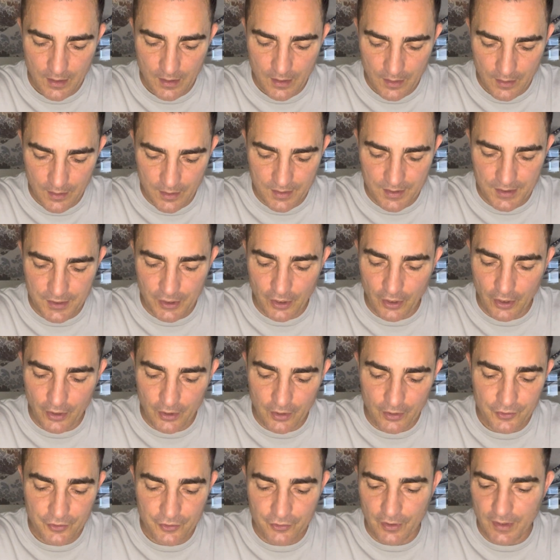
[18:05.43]
The
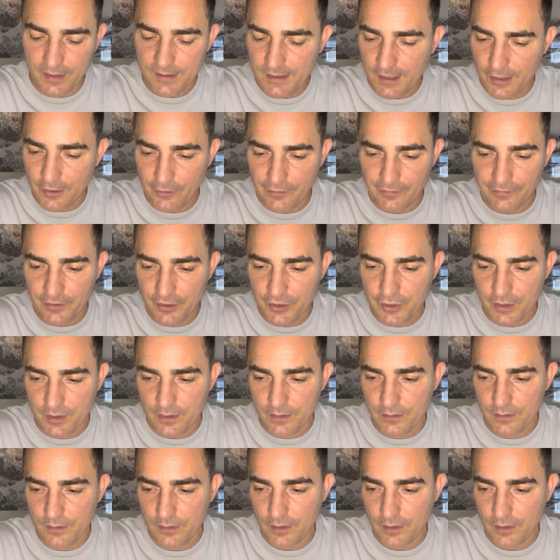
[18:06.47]
Star, trusting your vision.